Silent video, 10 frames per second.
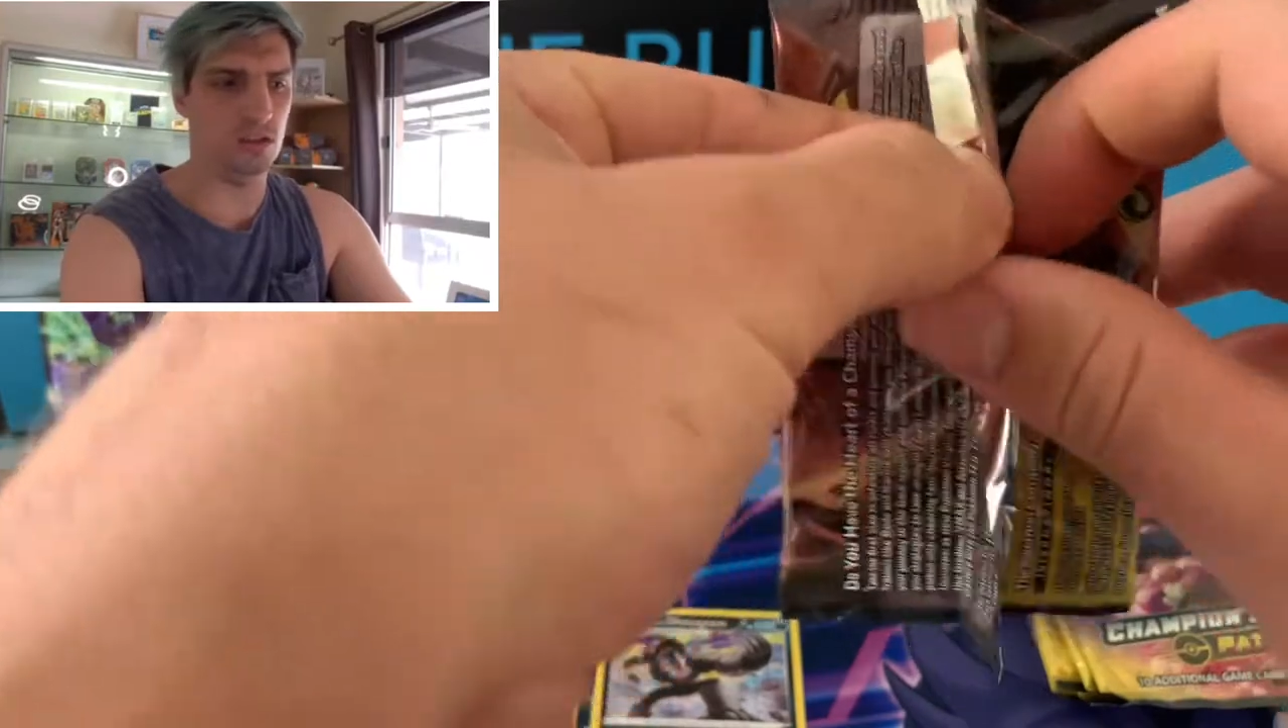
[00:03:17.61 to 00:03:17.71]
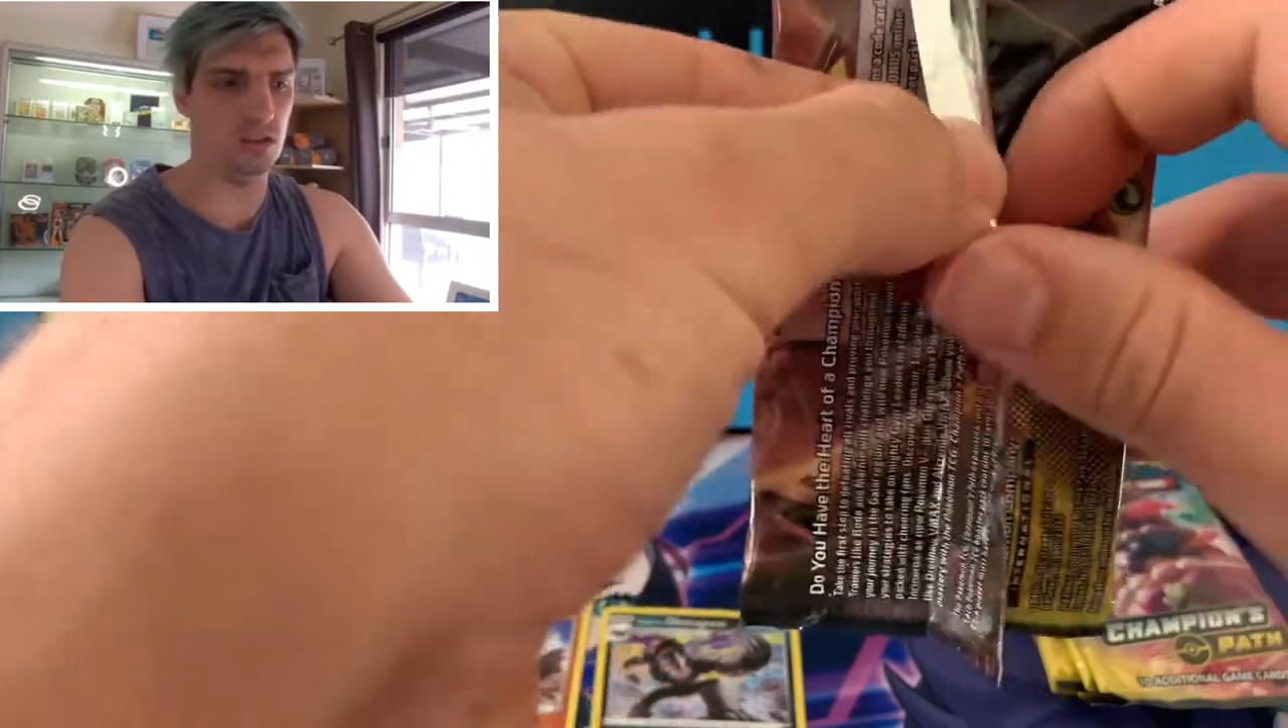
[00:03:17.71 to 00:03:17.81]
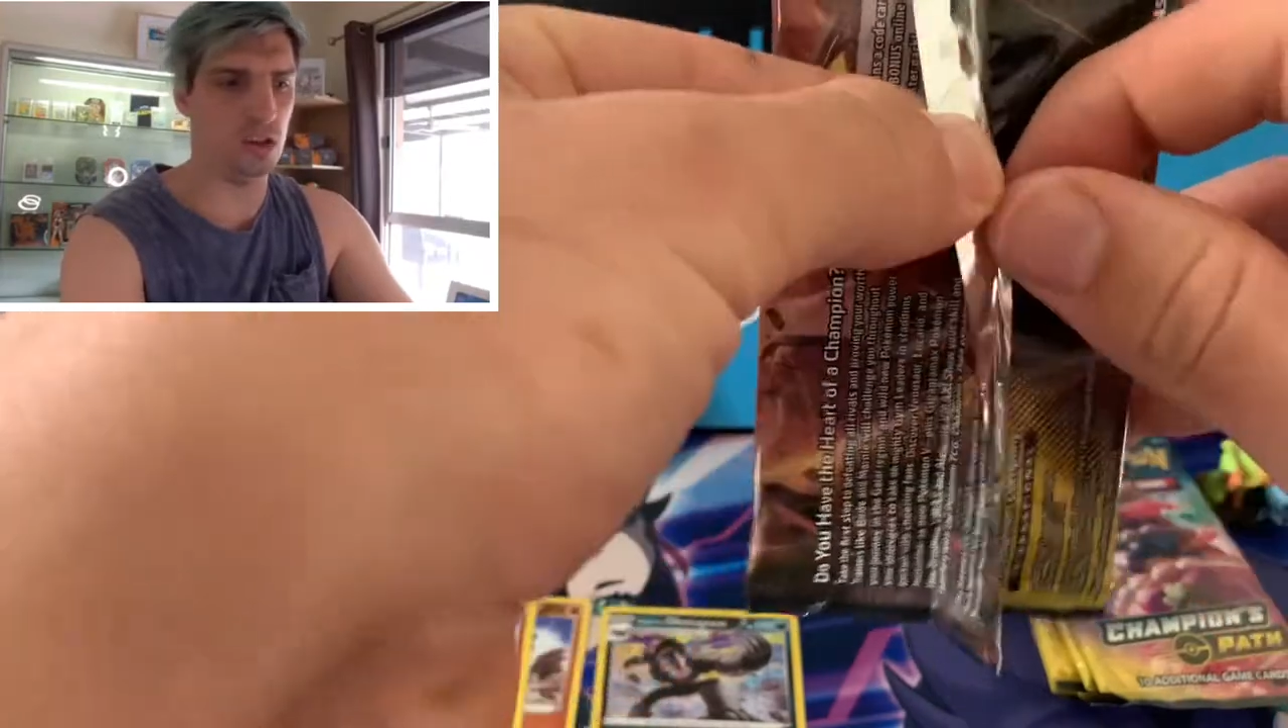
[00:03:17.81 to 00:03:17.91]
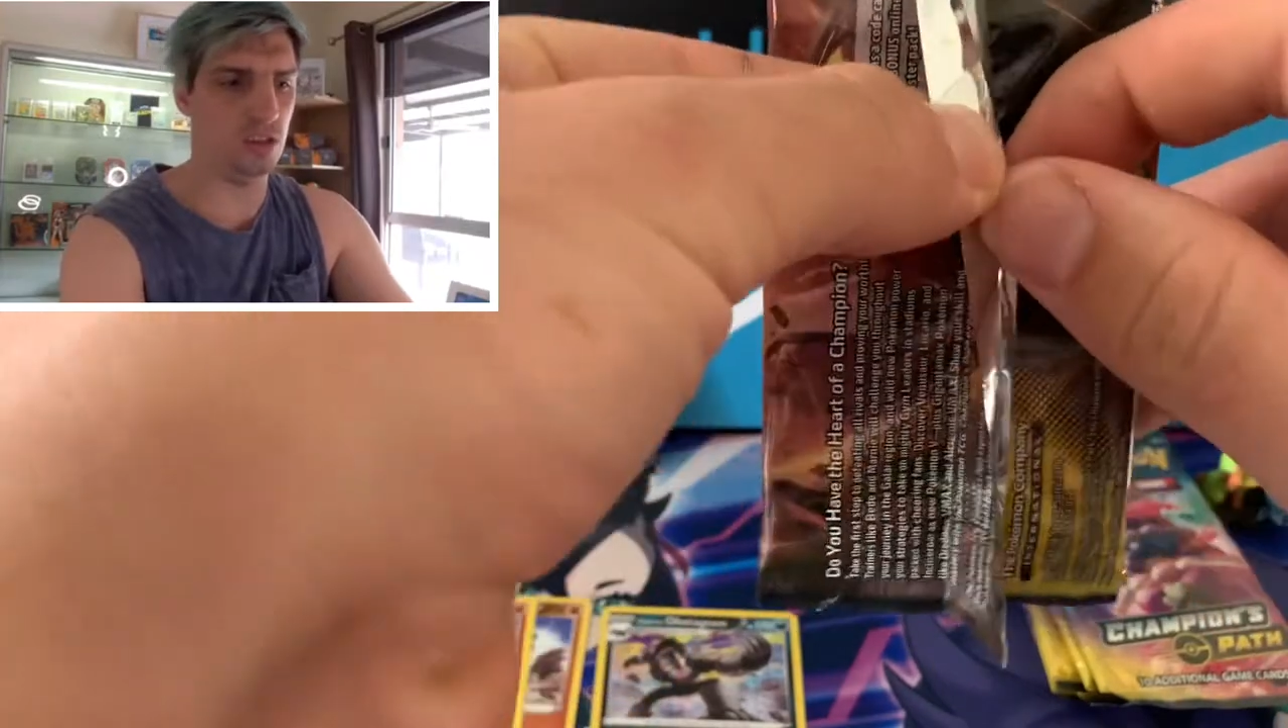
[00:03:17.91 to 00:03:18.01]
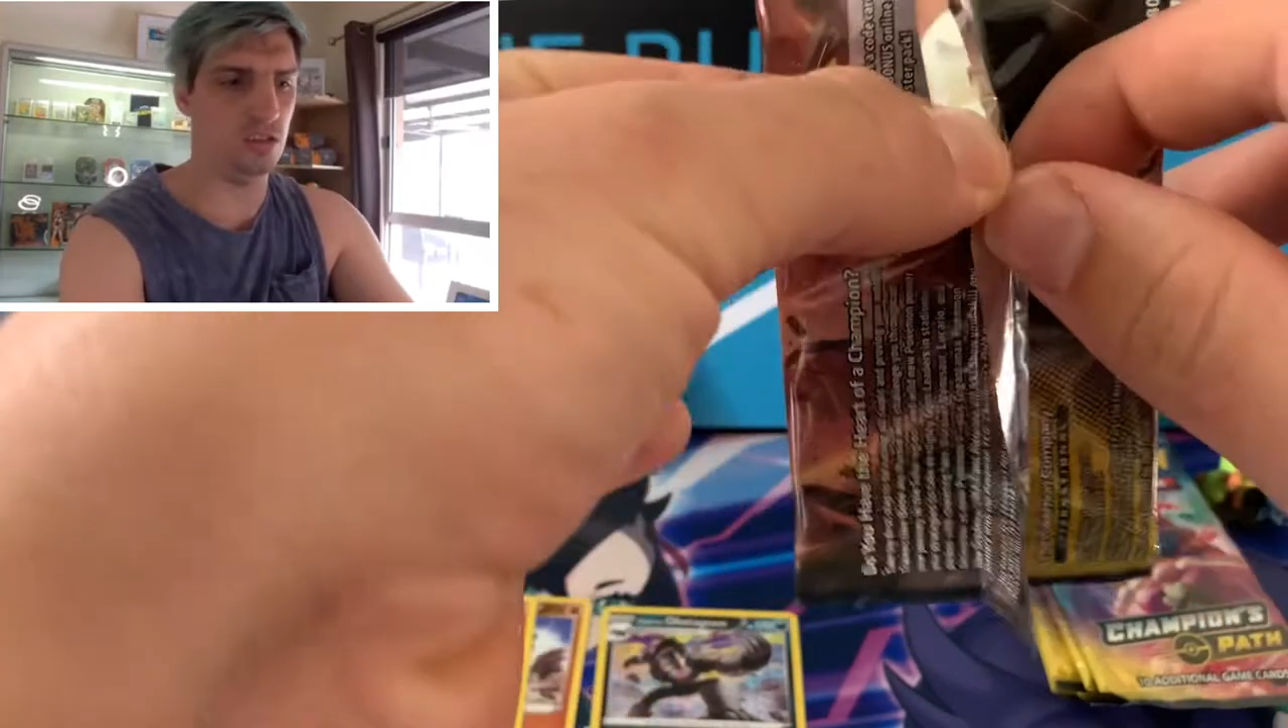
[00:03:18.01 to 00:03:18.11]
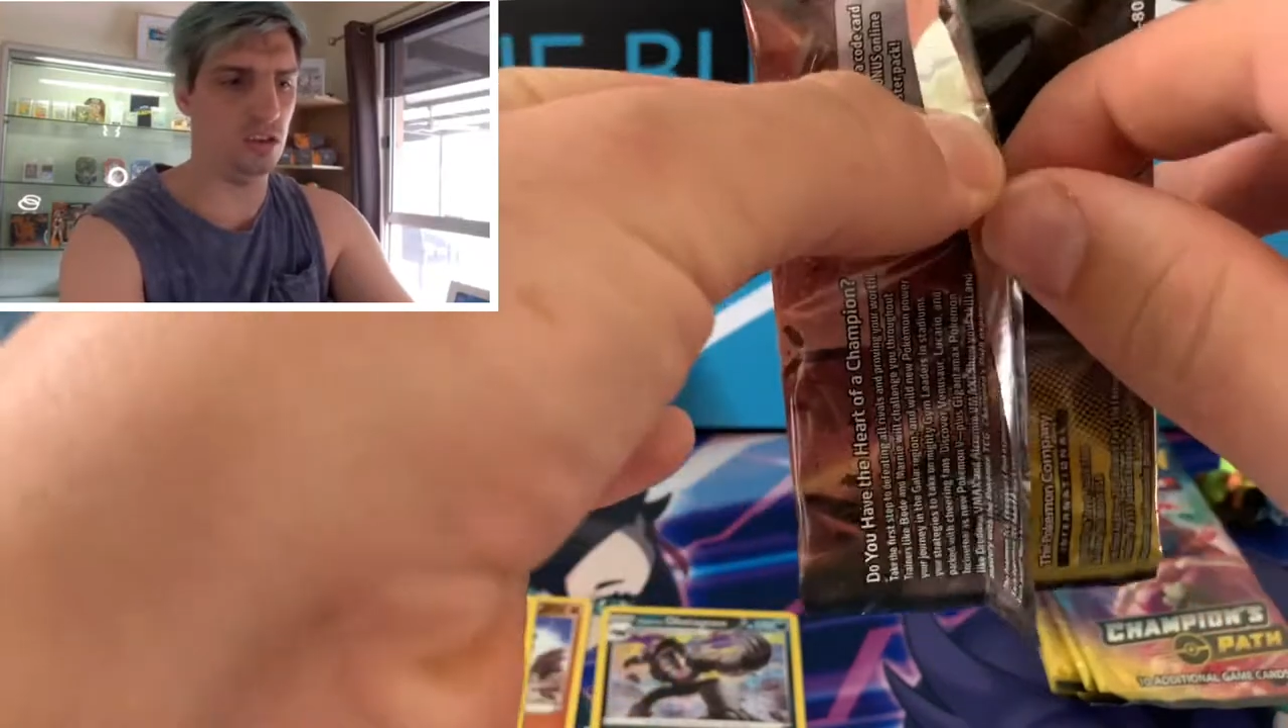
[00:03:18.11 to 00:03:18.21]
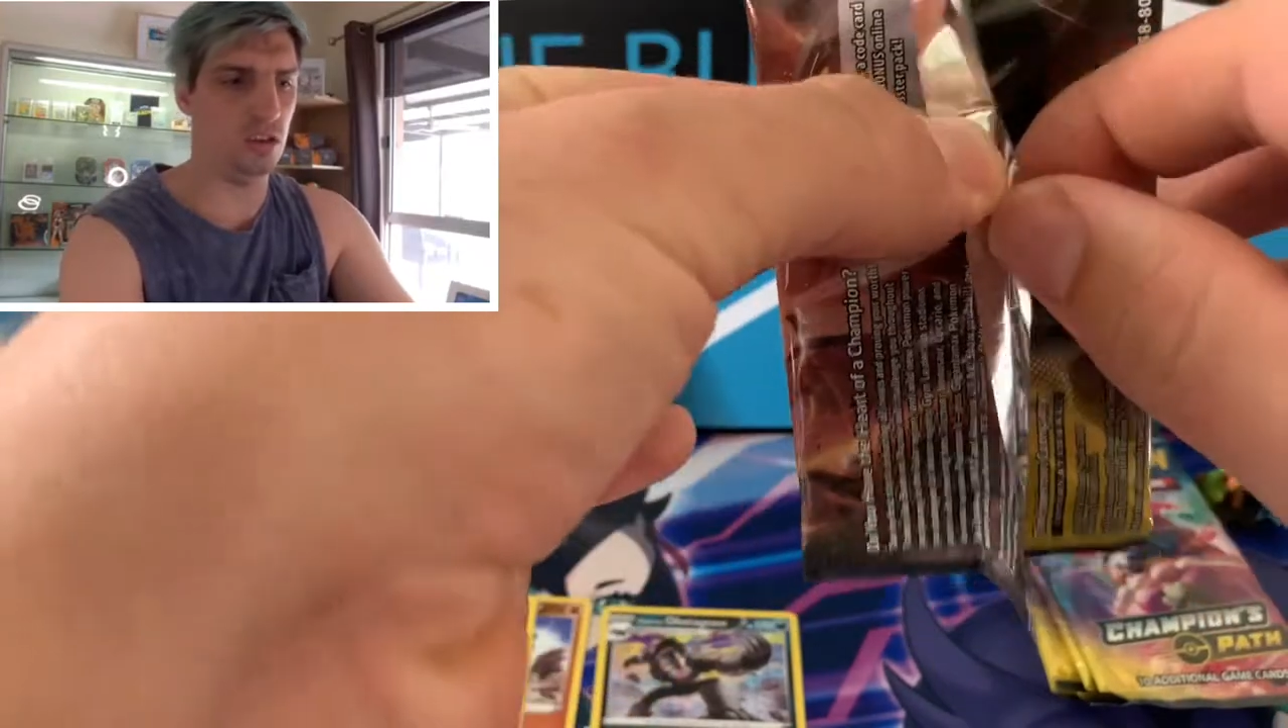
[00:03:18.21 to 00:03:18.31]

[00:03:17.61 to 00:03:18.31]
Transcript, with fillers: chasing